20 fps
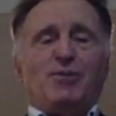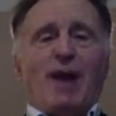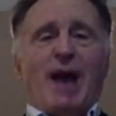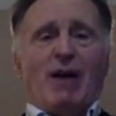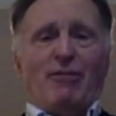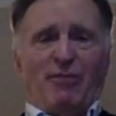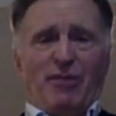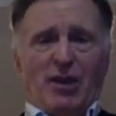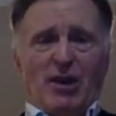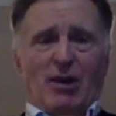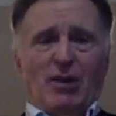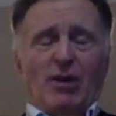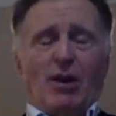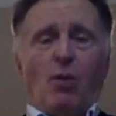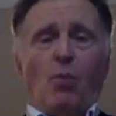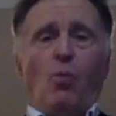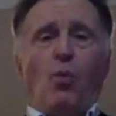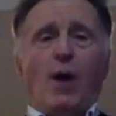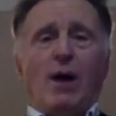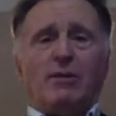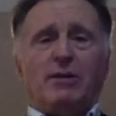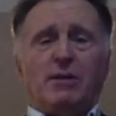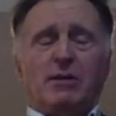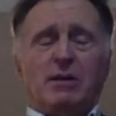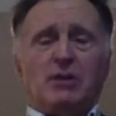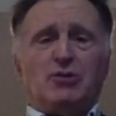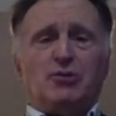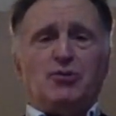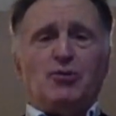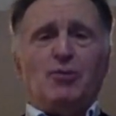Ralph here, and welcome
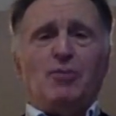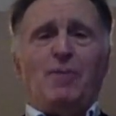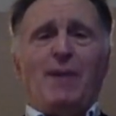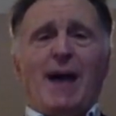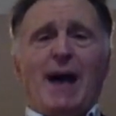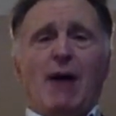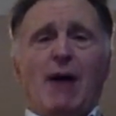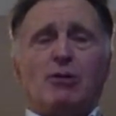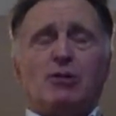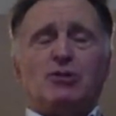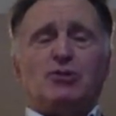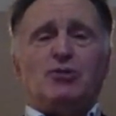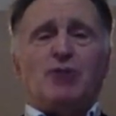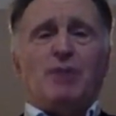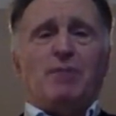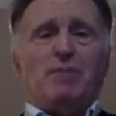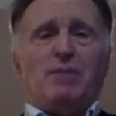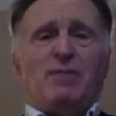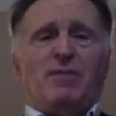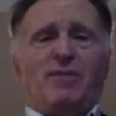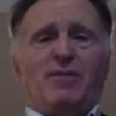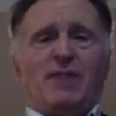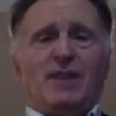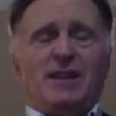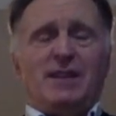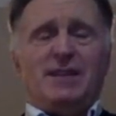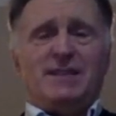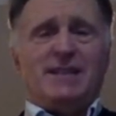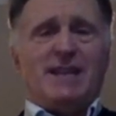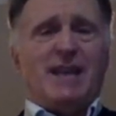to True Power Trumpet
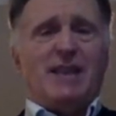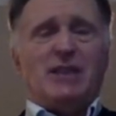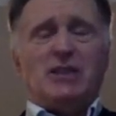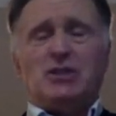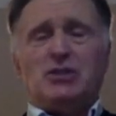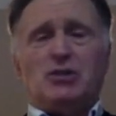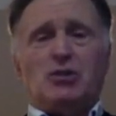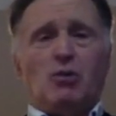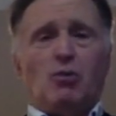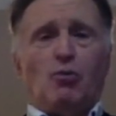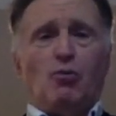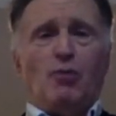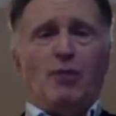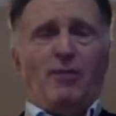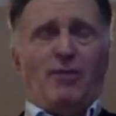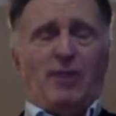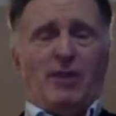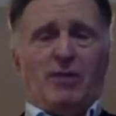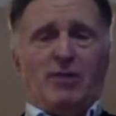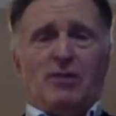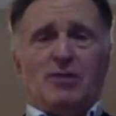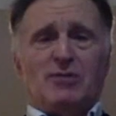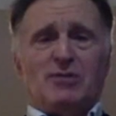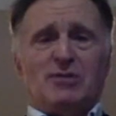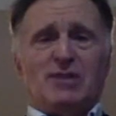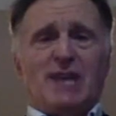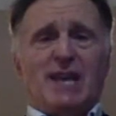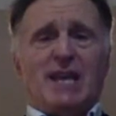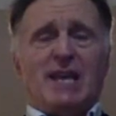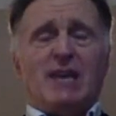Fitness on this terrific
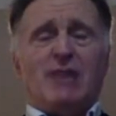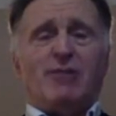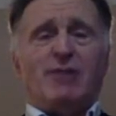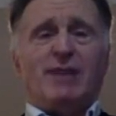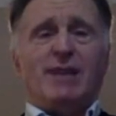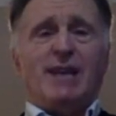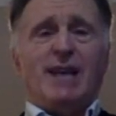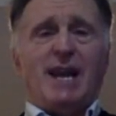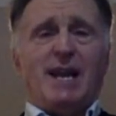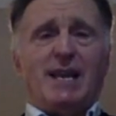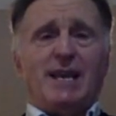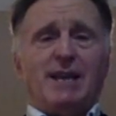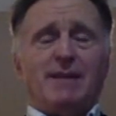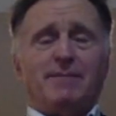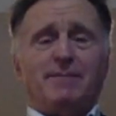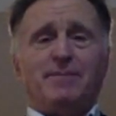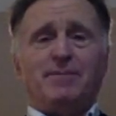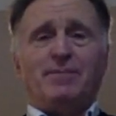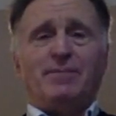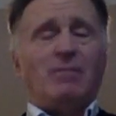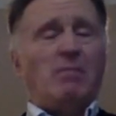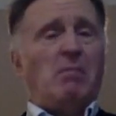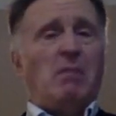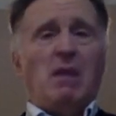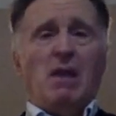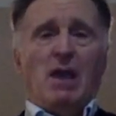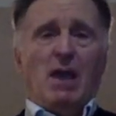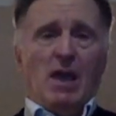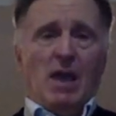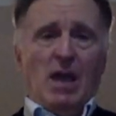Thursday here in Connecticut.
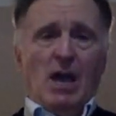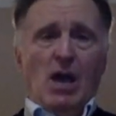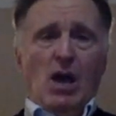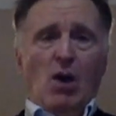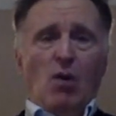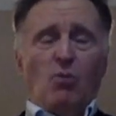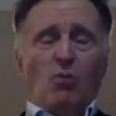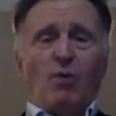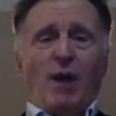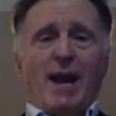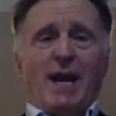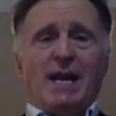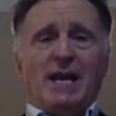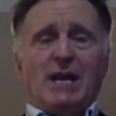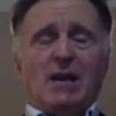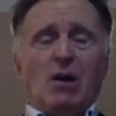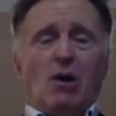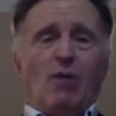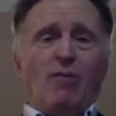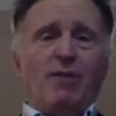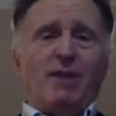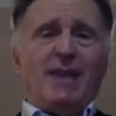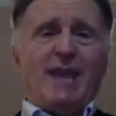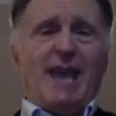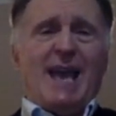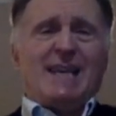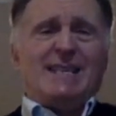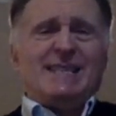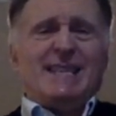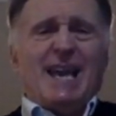Rainy,
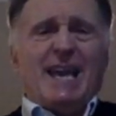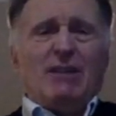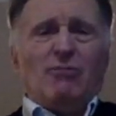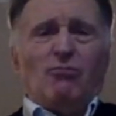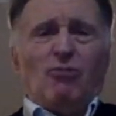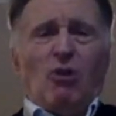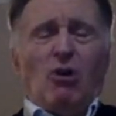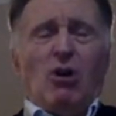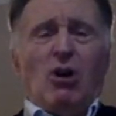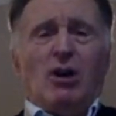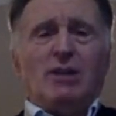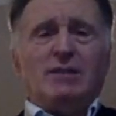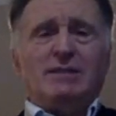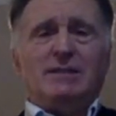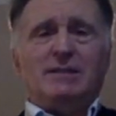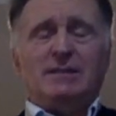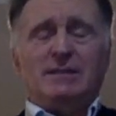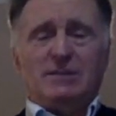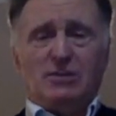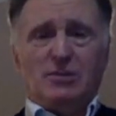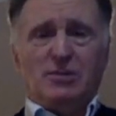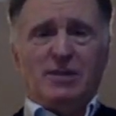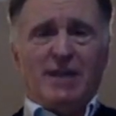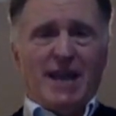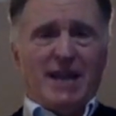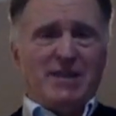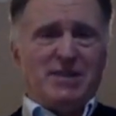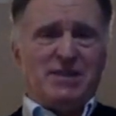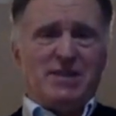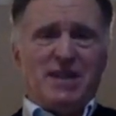overcast, kind of raw. Good
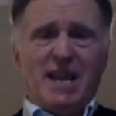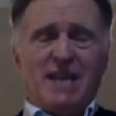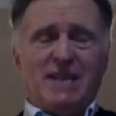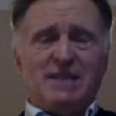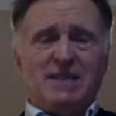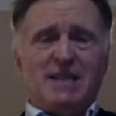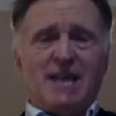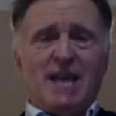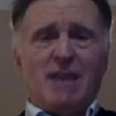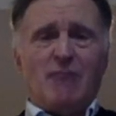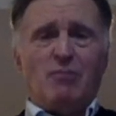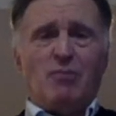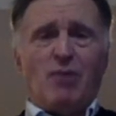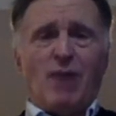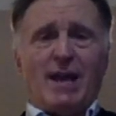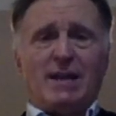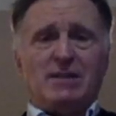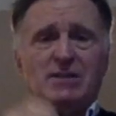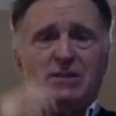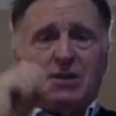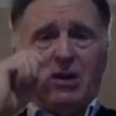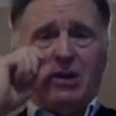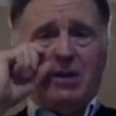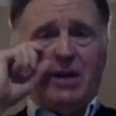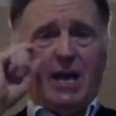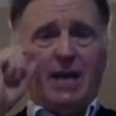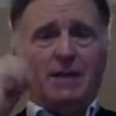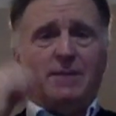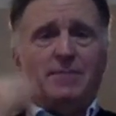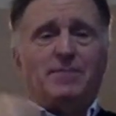day to stay inside and practice all
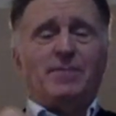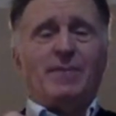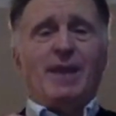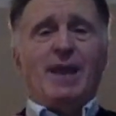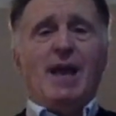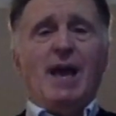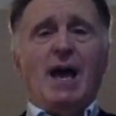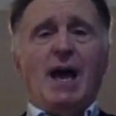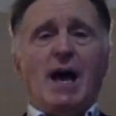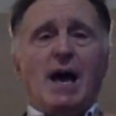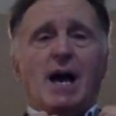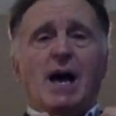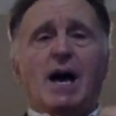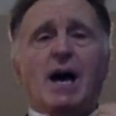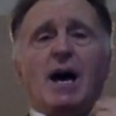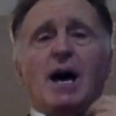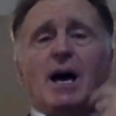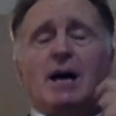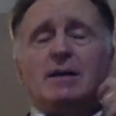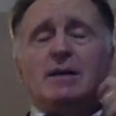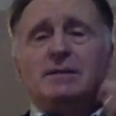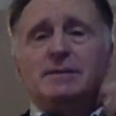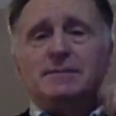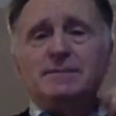day. I